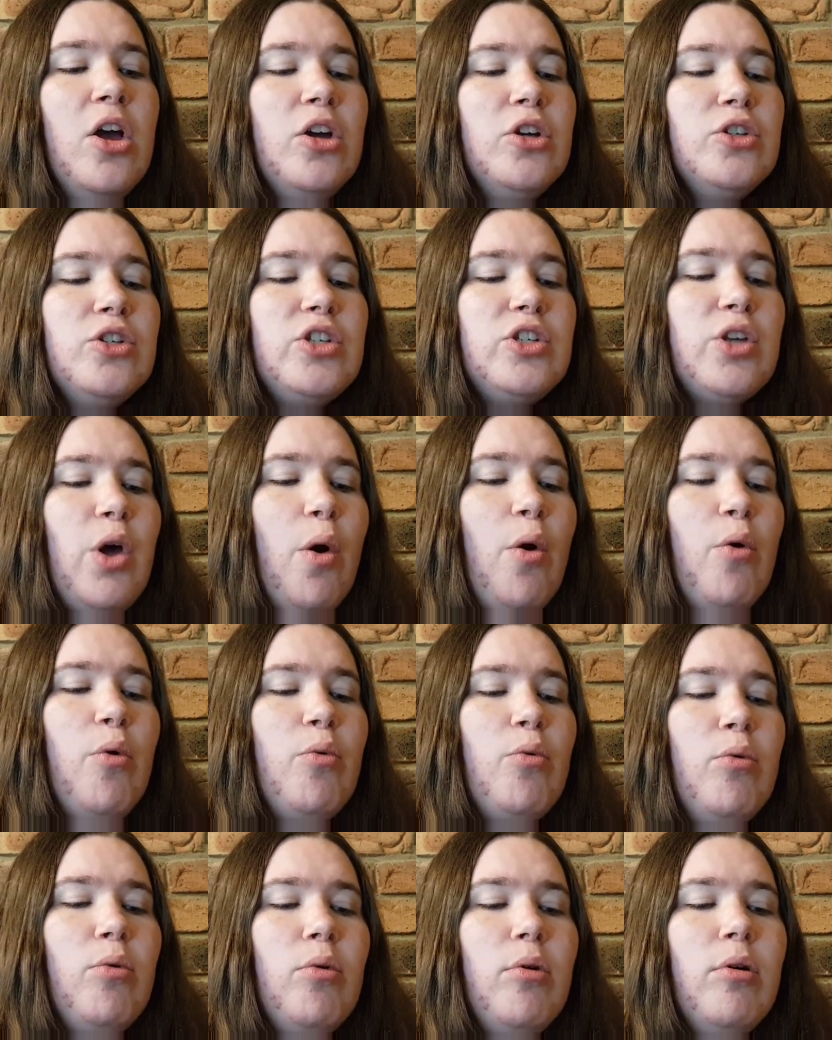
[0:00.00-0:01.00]

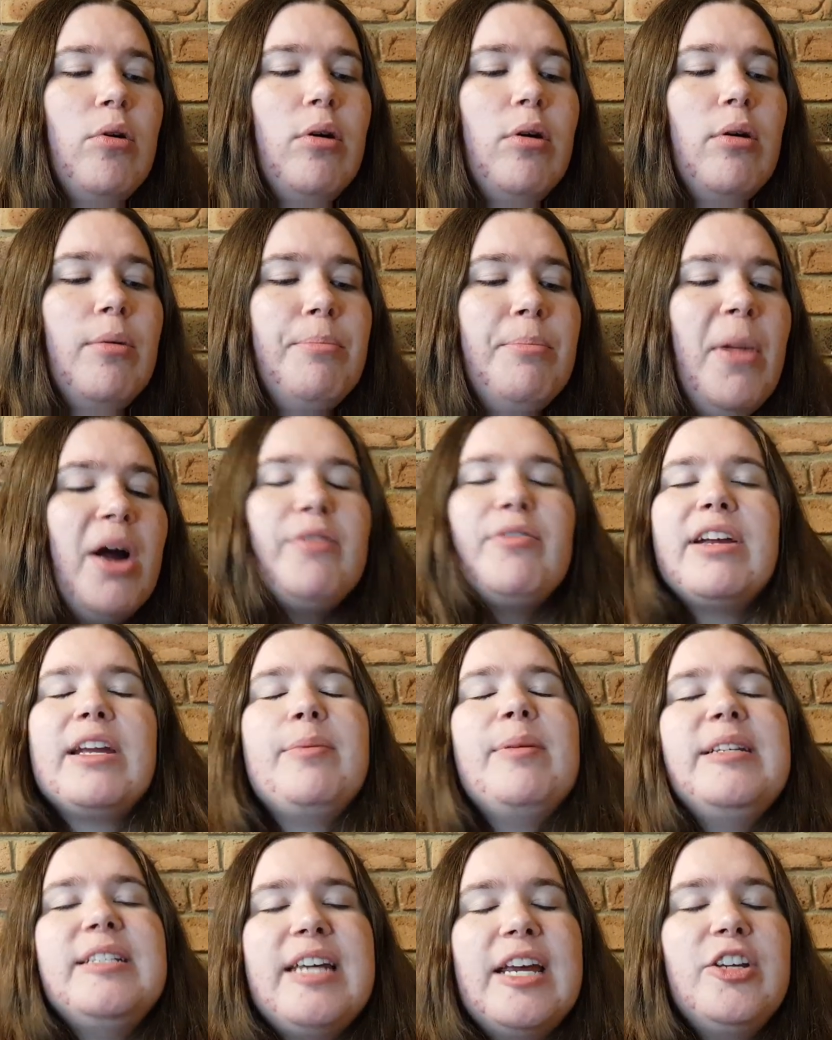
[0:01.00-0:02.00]
So my
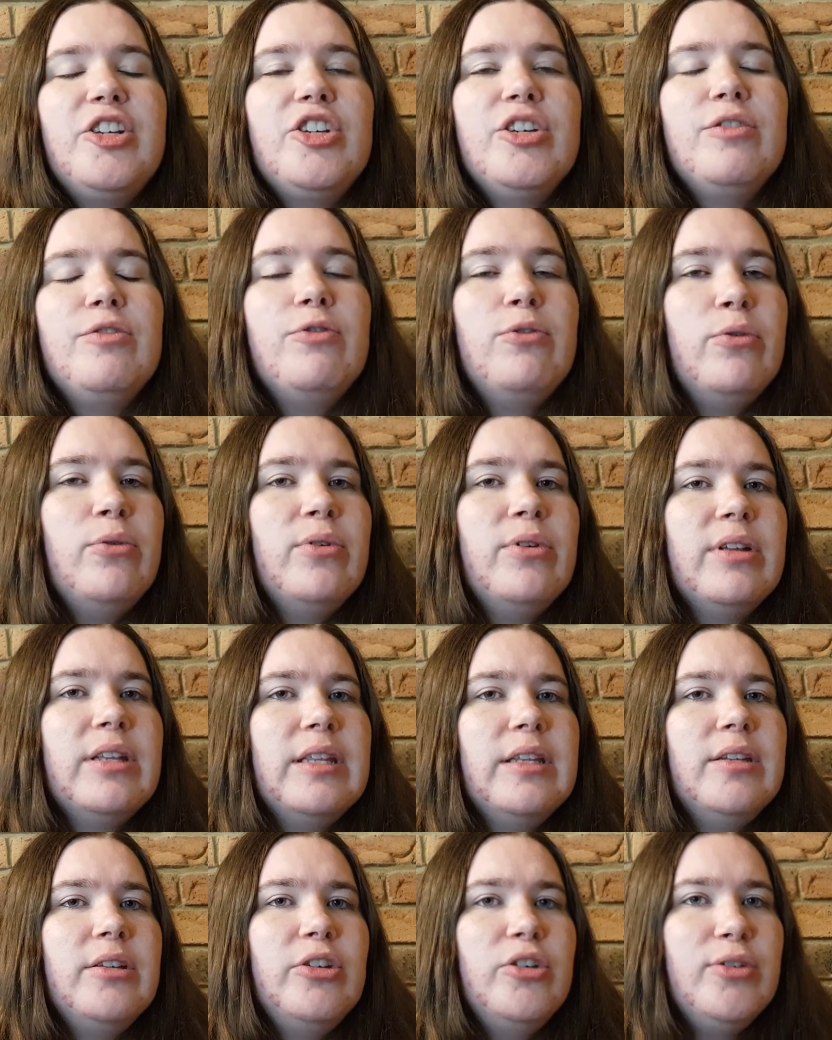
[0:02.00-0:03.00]
recommendation for
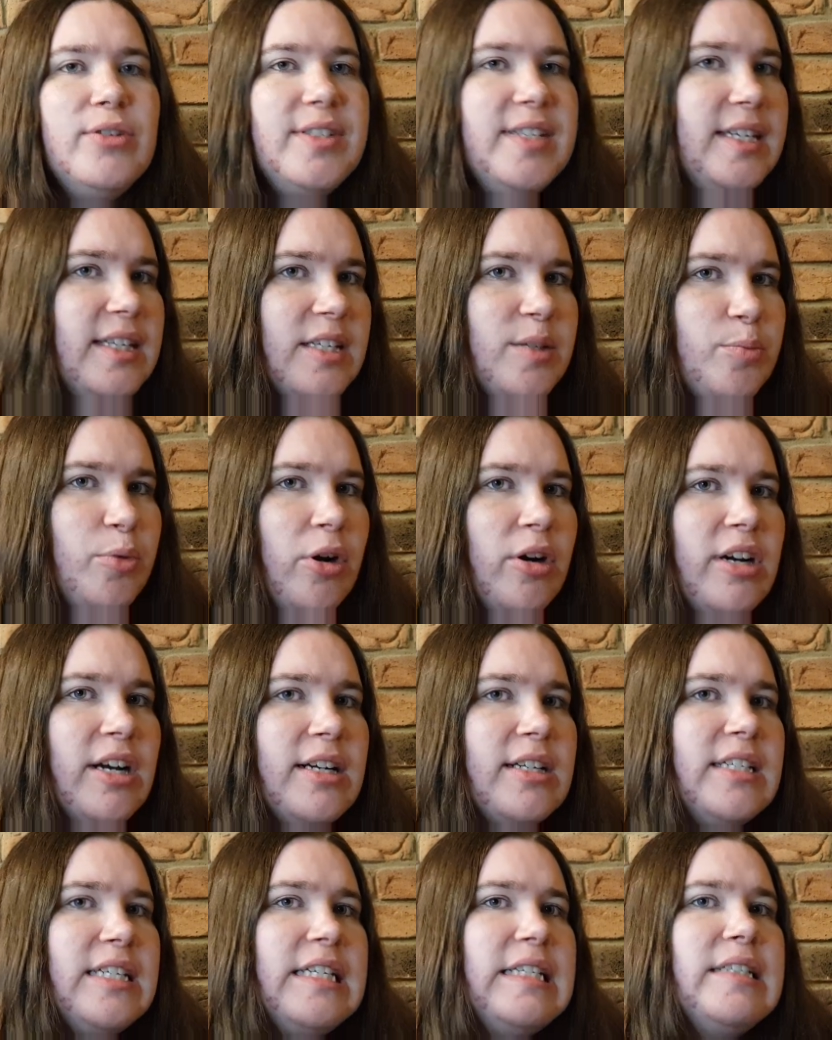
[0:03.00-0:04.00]
using this
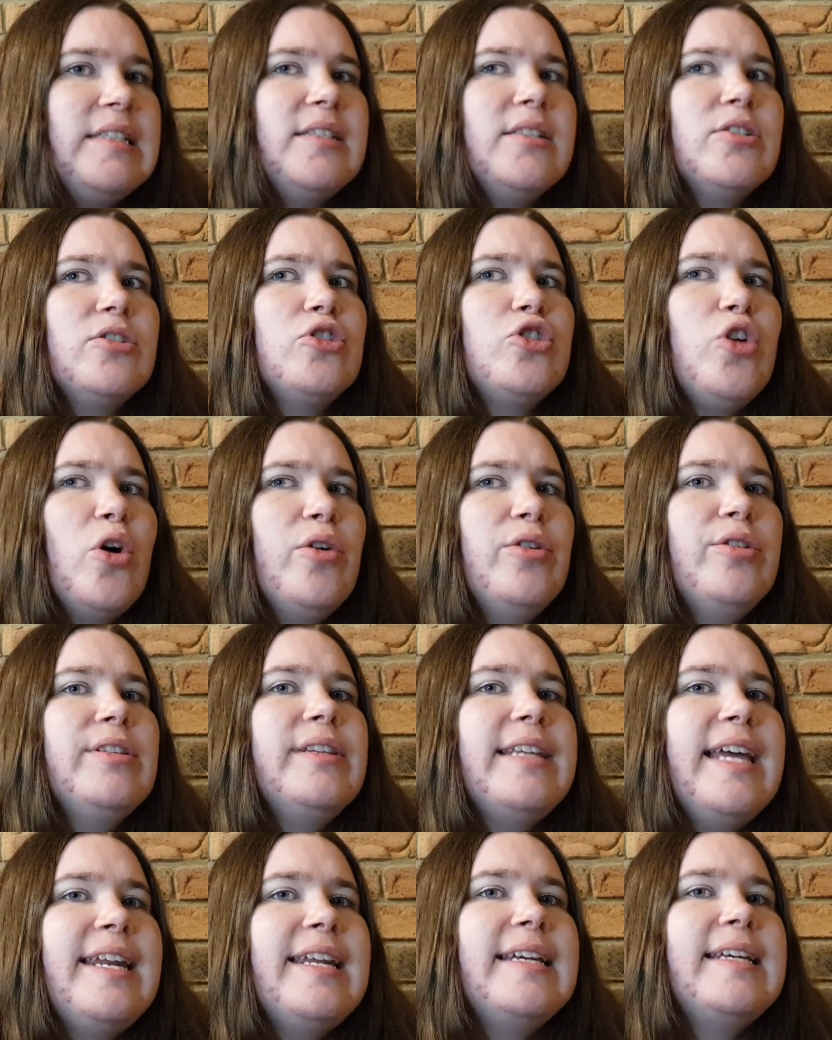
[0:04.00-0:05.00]
product is don't
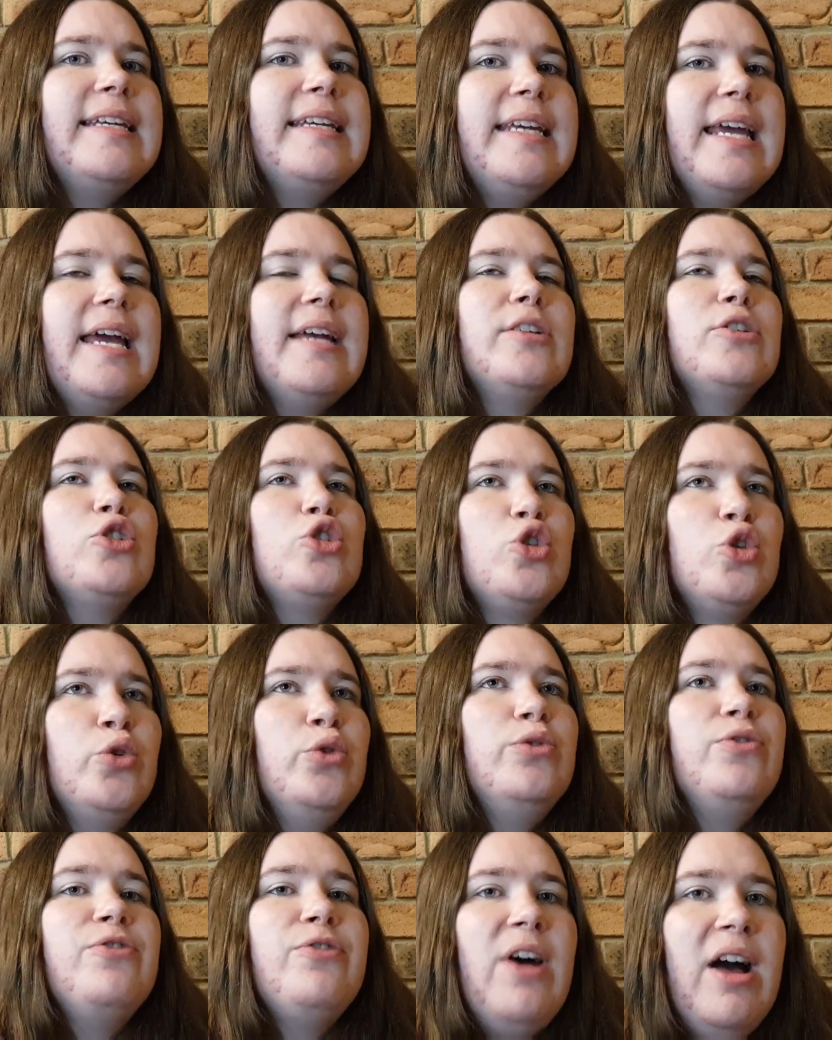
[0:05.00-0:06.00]
let it get
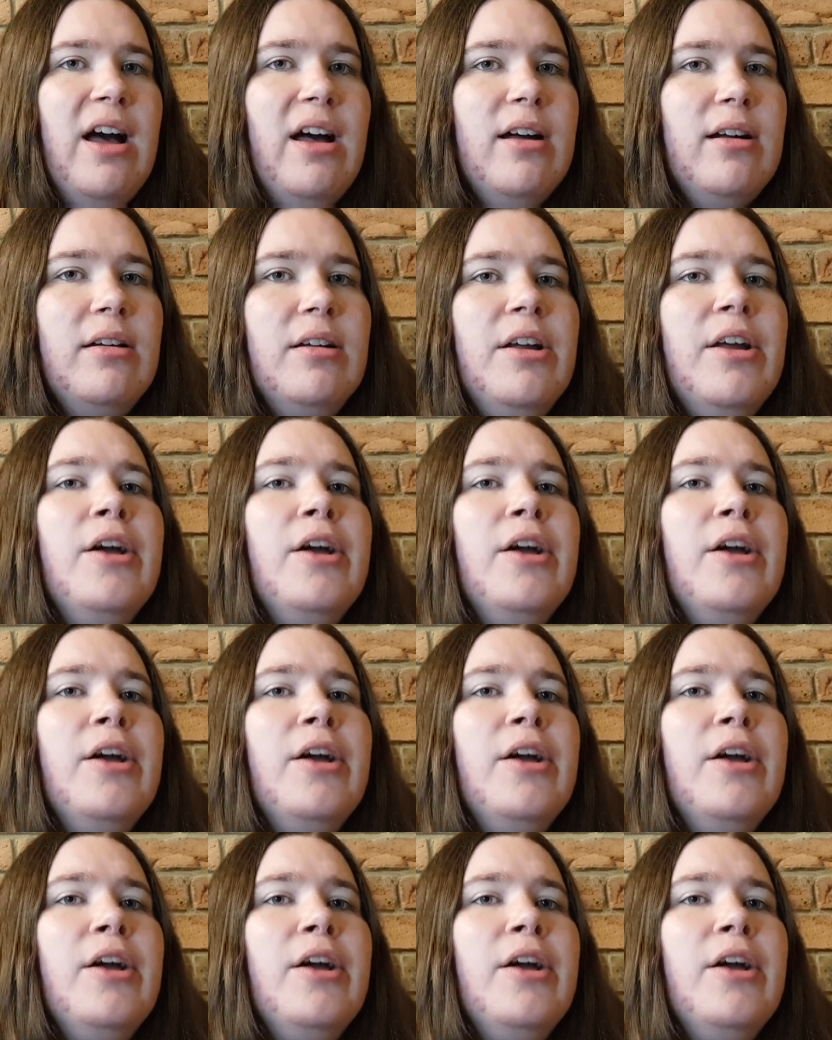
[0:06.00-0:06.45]
too far.